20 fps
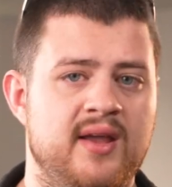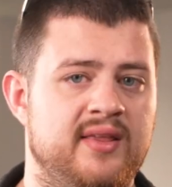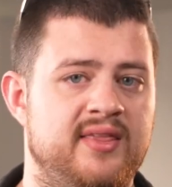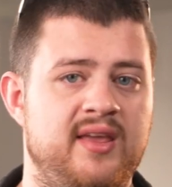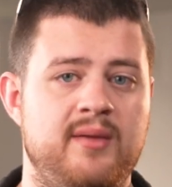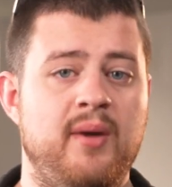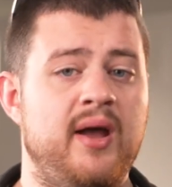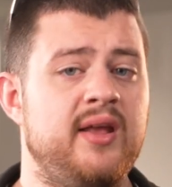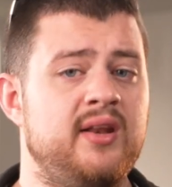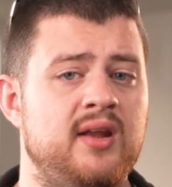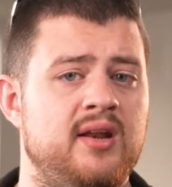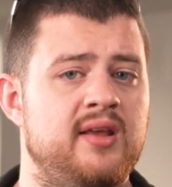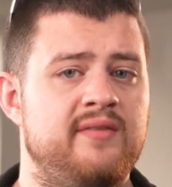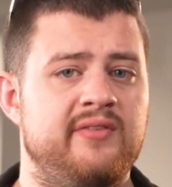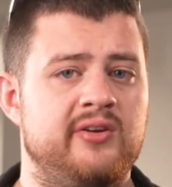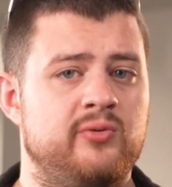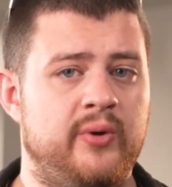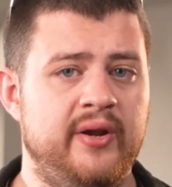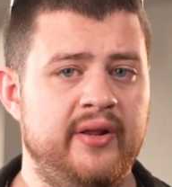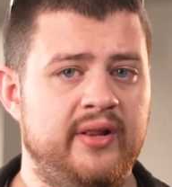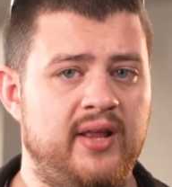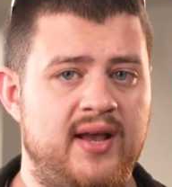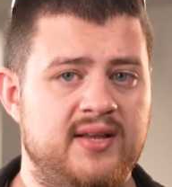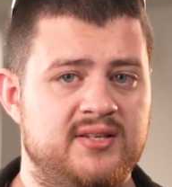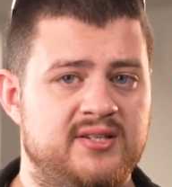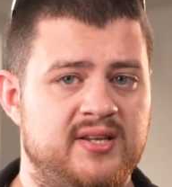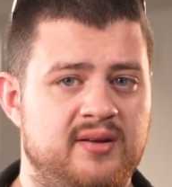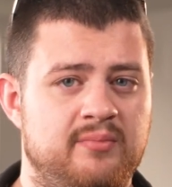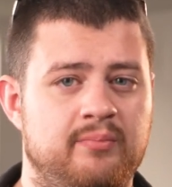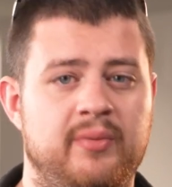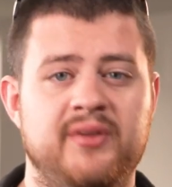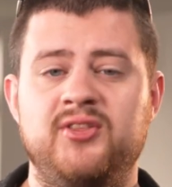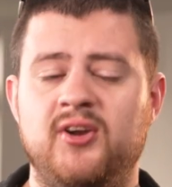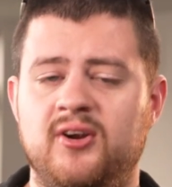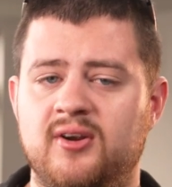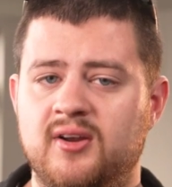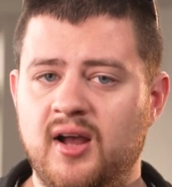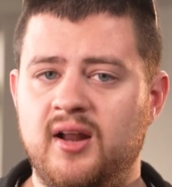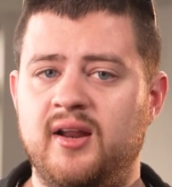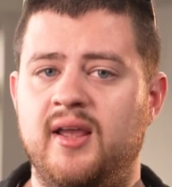They might not even realize it, but they're
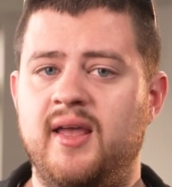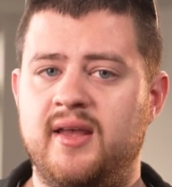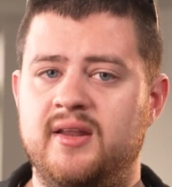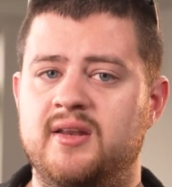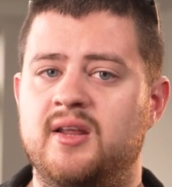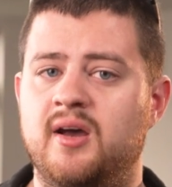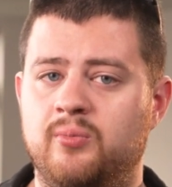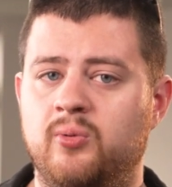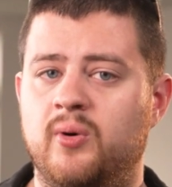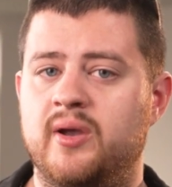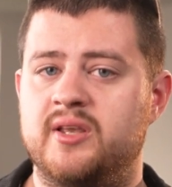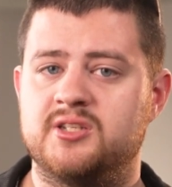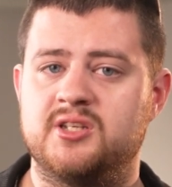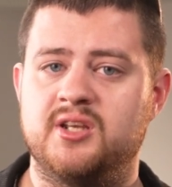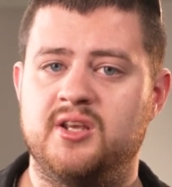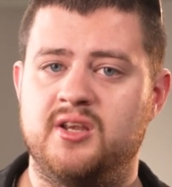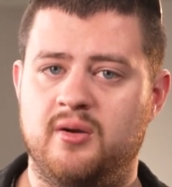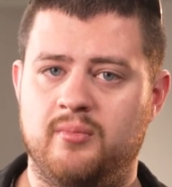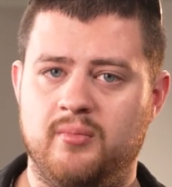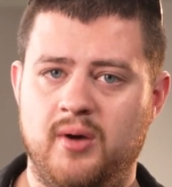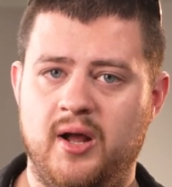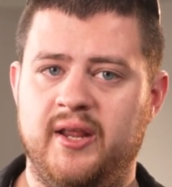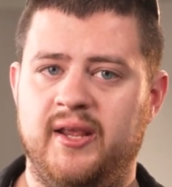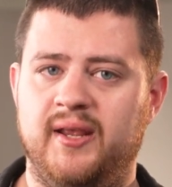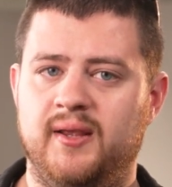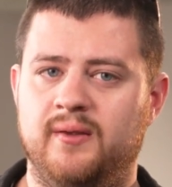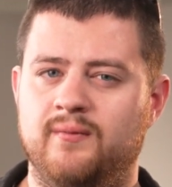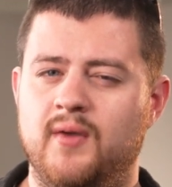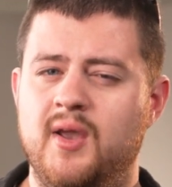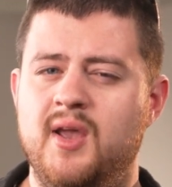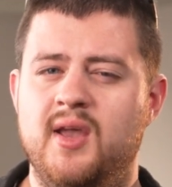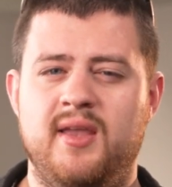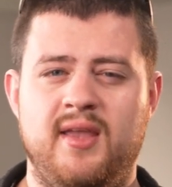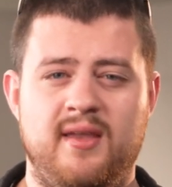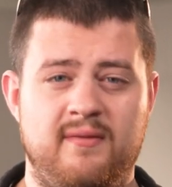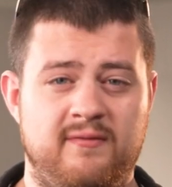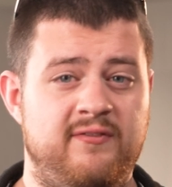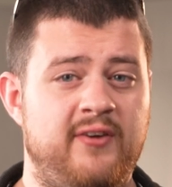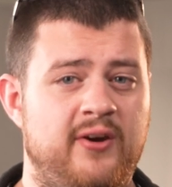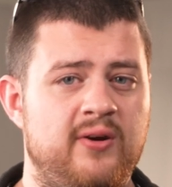gonna end up wasting your money.
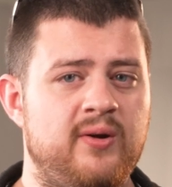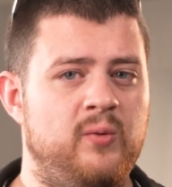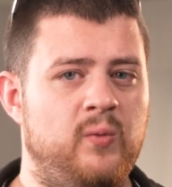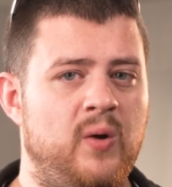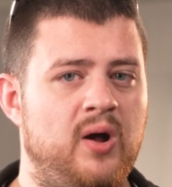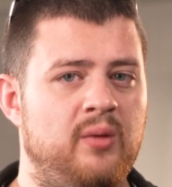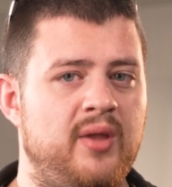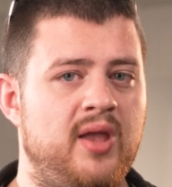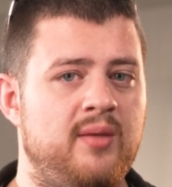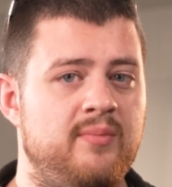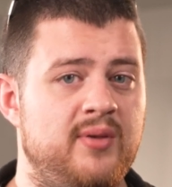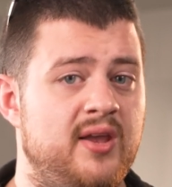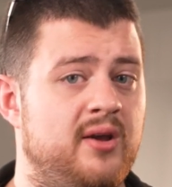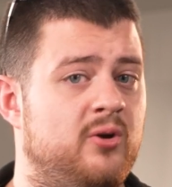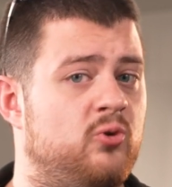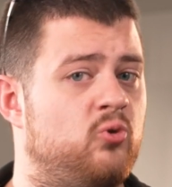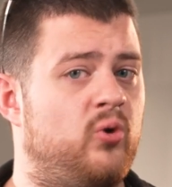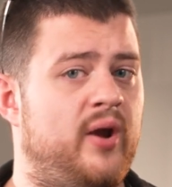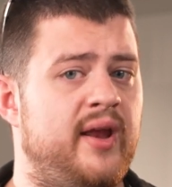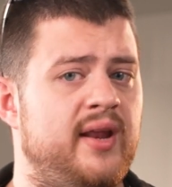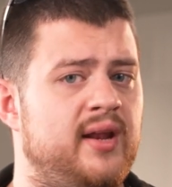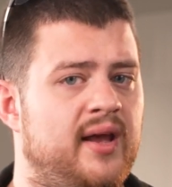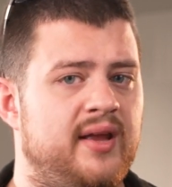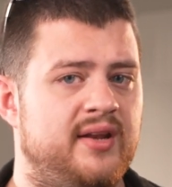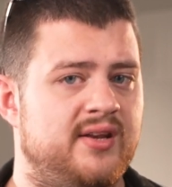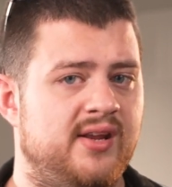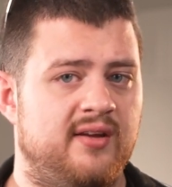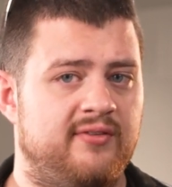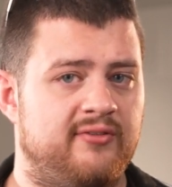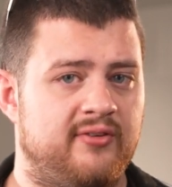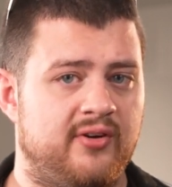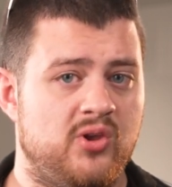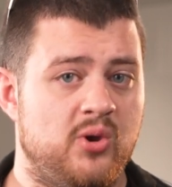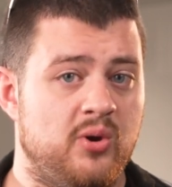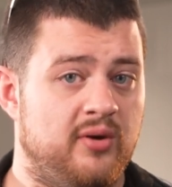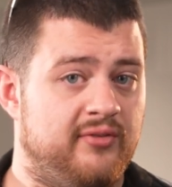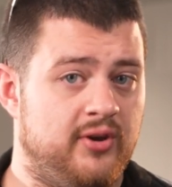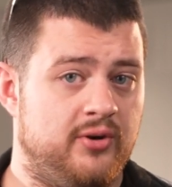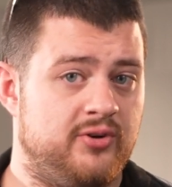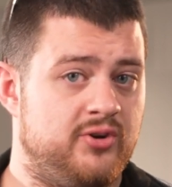It very well may be a great idea for
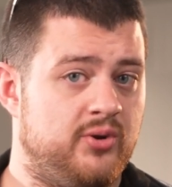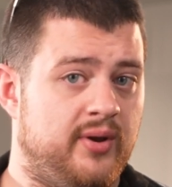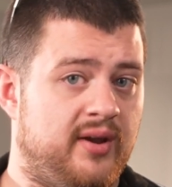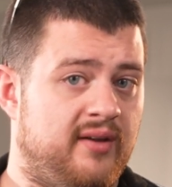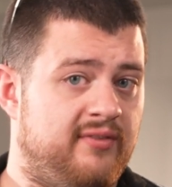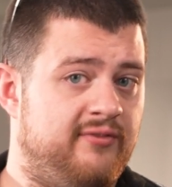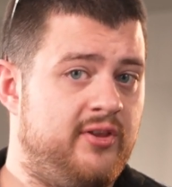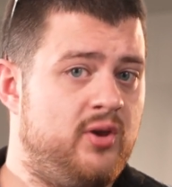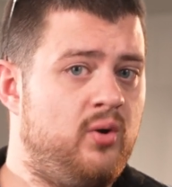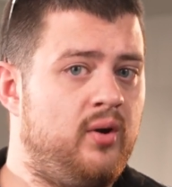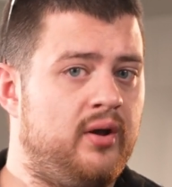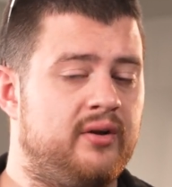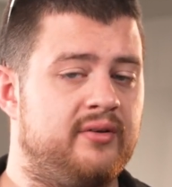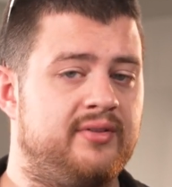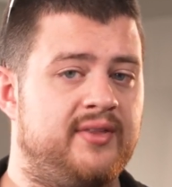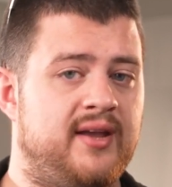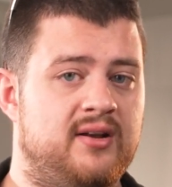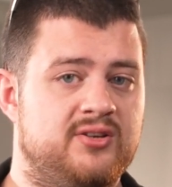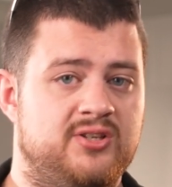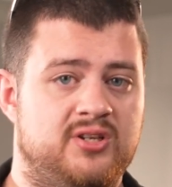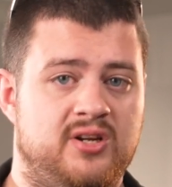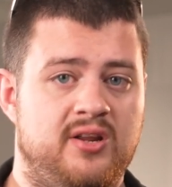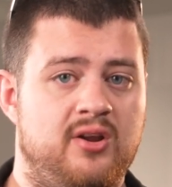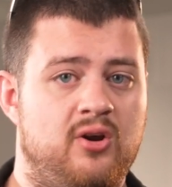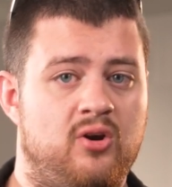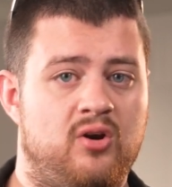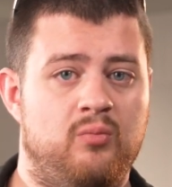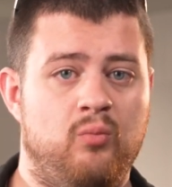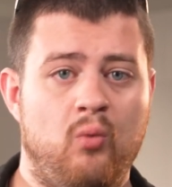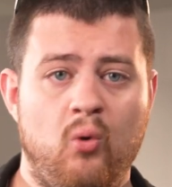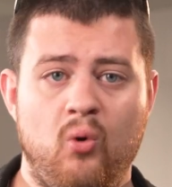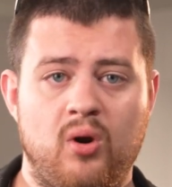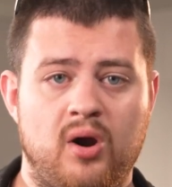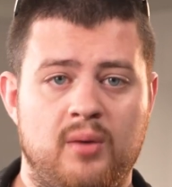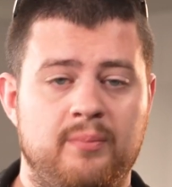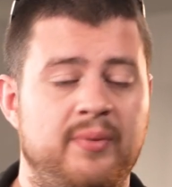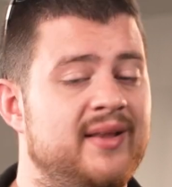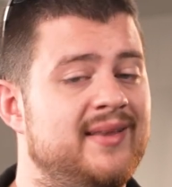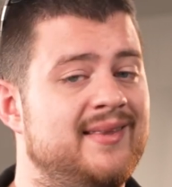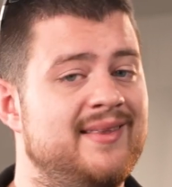you if you're doing a few $100,000 a year or
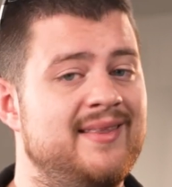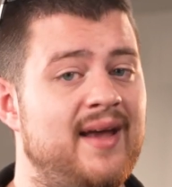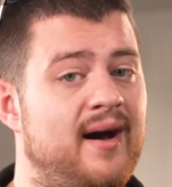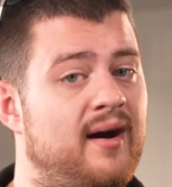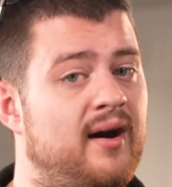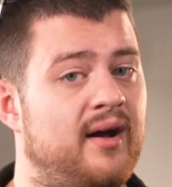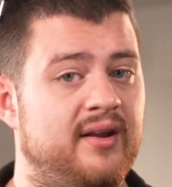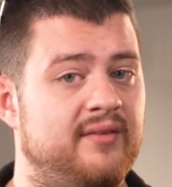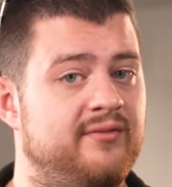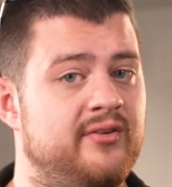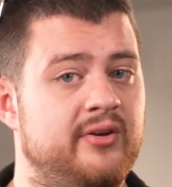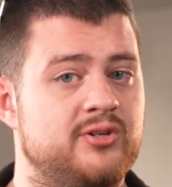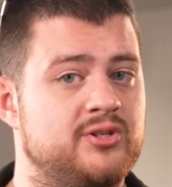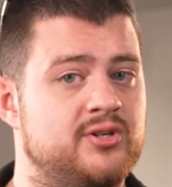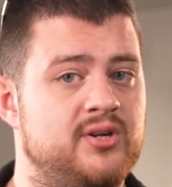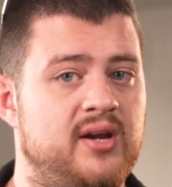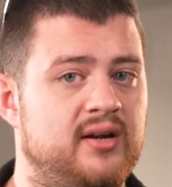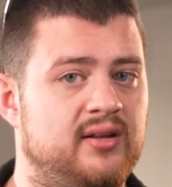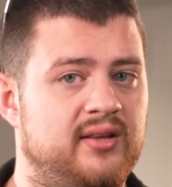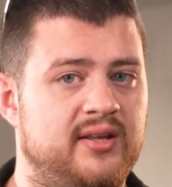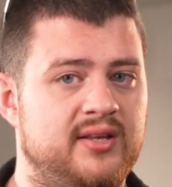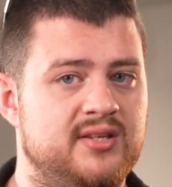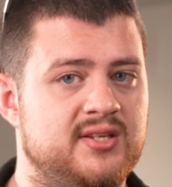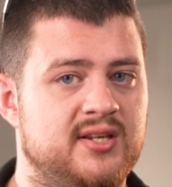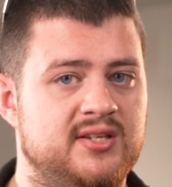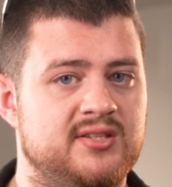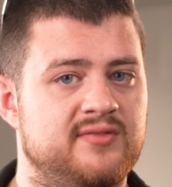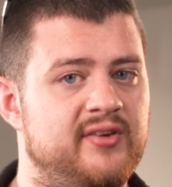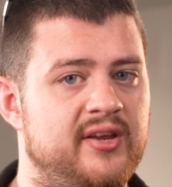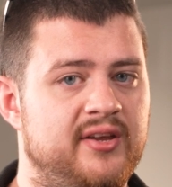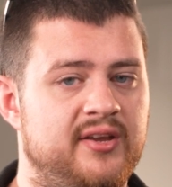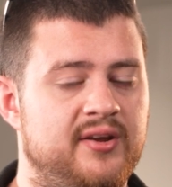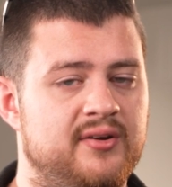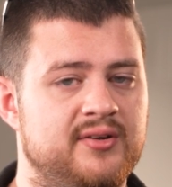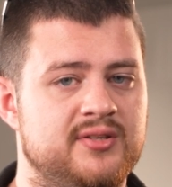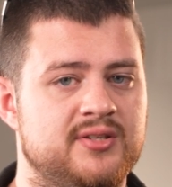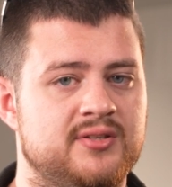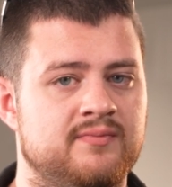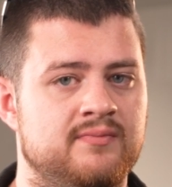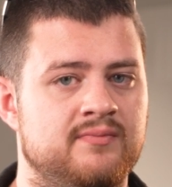more, but not if you're straddling 6
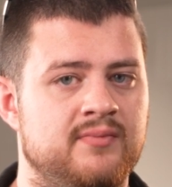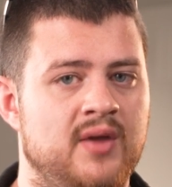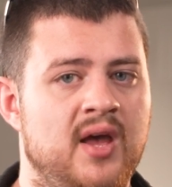figures.